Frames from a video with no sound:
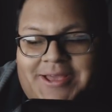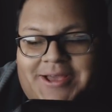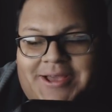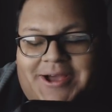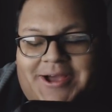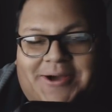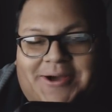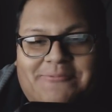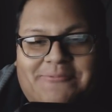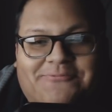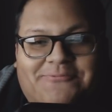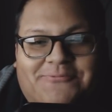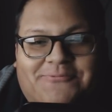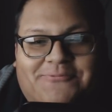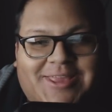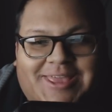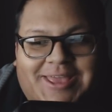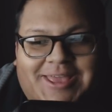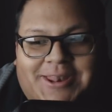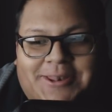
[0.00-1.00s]

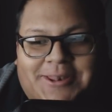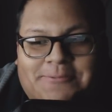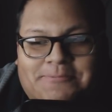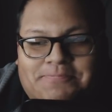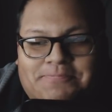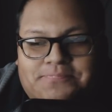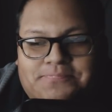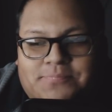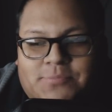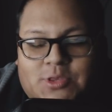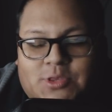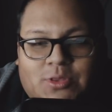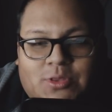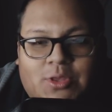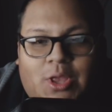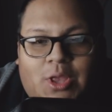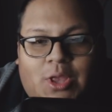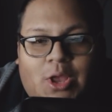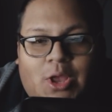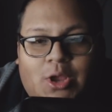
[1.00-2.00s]
freaking
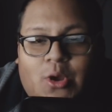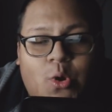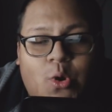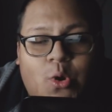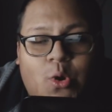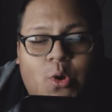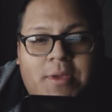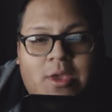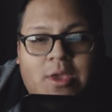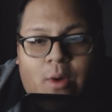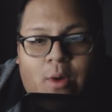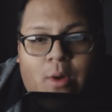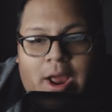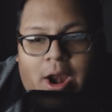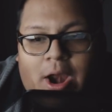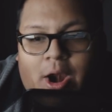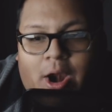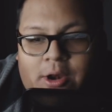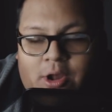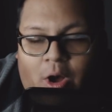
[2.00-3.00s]
Coco
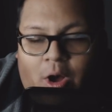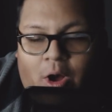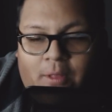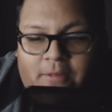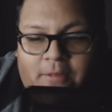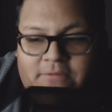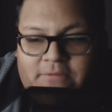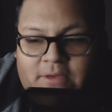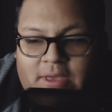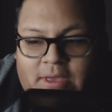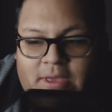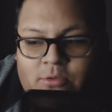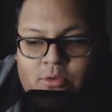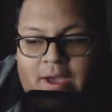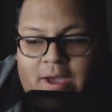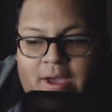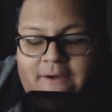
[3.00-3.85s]
Beware in the Hall of Fame. You